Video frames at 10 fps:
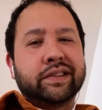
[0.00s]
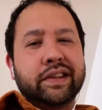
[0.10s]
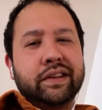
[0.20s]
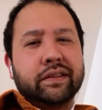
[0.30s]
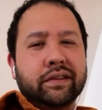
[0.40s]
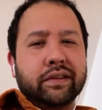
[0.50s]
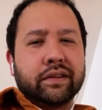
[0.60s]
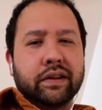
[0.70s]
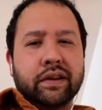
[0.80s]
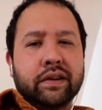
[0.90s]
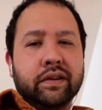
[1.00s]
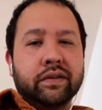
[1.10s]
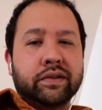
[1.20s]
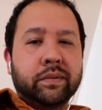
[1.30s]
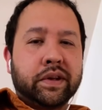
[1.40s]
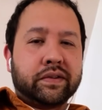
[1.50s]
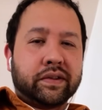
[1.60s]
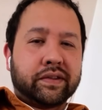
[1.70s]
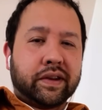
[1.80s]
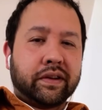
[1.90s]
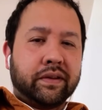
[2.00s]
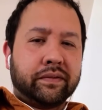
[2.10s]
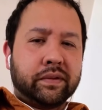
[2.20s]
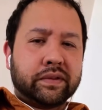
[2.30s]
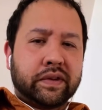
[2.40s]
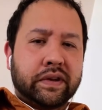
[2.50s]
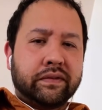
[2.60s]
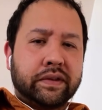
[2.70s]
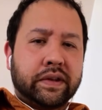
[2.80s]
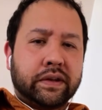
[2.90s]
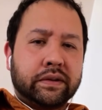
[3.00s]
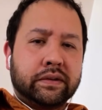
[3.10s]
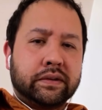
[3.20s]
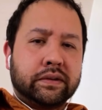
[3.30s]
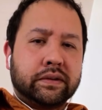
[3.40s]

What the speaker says: isn't he? I don't know. Jimi Hendrix is like an influence on everything.